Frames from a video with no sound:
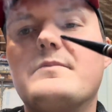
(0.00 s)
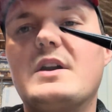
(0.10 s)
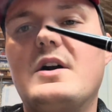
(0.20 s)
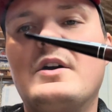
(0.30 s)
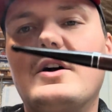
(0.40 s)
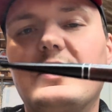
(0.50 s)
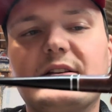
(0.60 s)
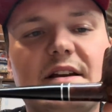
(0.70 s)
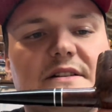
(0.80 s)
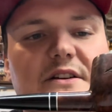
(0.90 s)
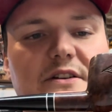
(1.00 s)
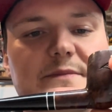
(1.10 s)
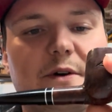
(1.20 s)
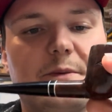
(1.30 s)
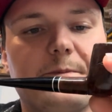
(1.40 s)
all in all, it's a good
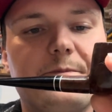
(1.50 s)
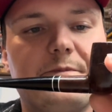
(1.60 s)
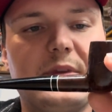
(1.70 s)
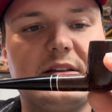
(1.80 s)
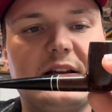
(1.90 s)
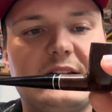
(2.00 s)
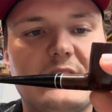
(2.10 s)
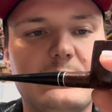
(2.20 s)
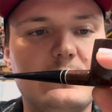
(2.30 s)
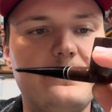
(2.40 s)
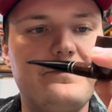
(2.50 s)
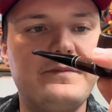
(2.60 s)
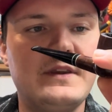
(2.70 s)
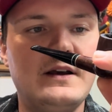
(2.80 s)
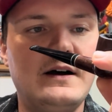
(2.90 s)
smoke. It's not terrible.
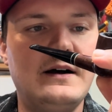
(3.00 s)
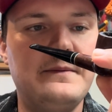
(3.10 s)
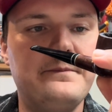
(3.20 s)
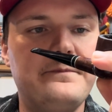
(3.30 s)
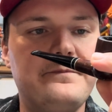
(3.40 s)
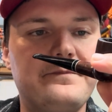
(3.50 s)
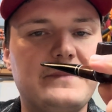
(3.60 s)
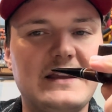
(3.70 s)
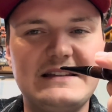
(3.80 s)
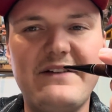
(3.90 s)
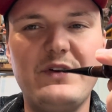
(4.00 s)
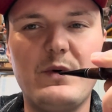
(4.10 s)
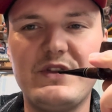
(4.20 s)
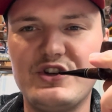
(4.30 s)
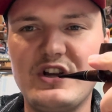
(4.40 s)
It's definitely
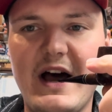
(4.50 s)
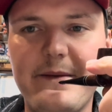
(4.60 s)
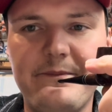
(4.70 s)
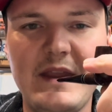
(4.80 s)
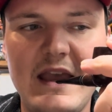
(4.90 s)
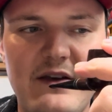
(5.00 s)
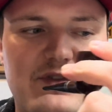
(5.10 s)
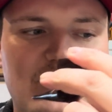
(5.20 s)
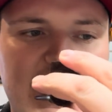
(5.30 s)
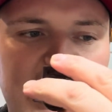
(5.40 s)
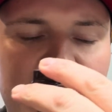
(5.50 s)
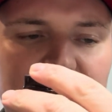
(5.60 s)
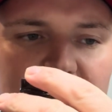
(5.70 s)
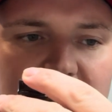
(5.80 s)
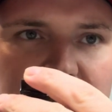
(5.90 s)
worth a shot. If you like
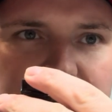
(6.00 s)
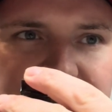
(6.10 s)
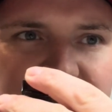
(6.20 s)
a